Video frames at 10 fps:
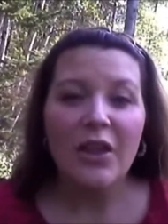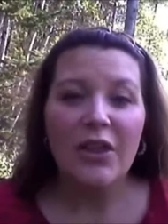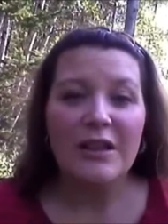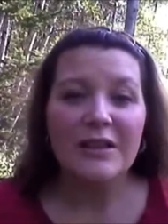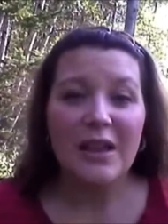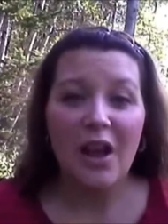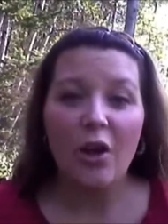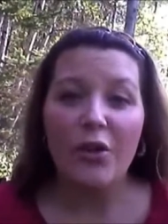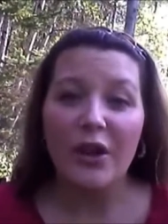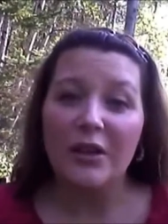things like
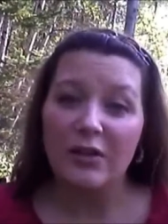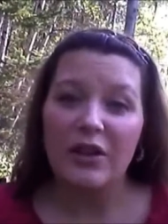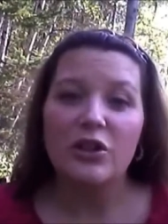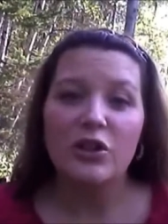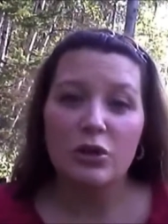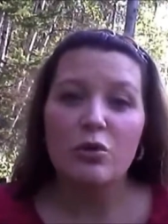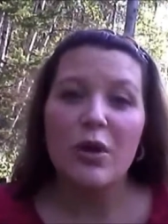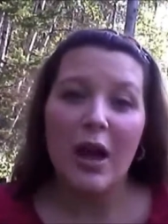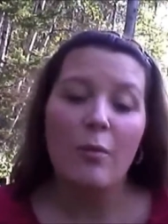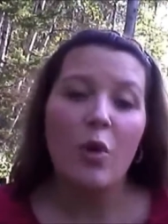healthy living do
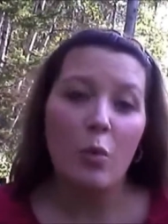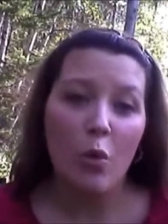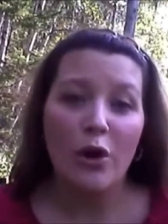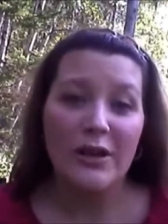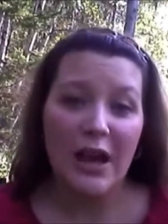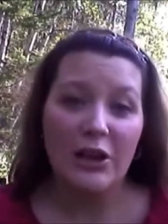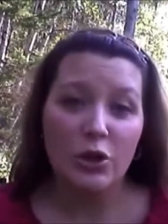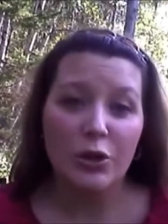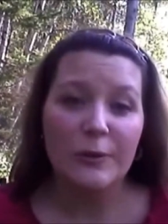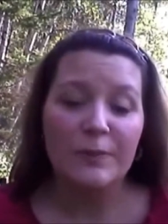come more
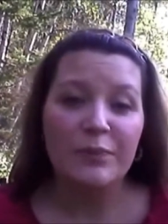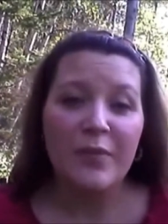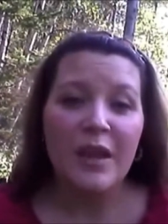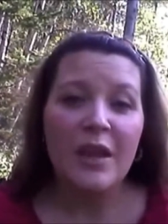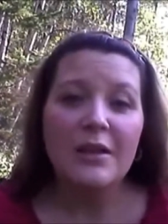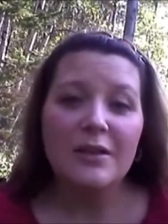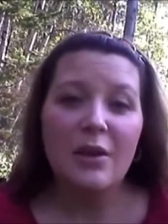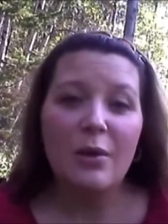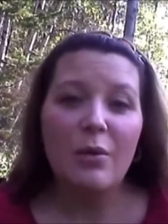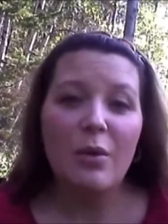natural.
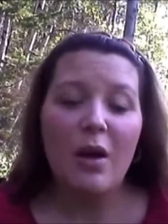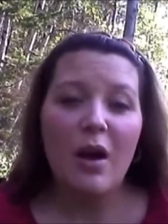So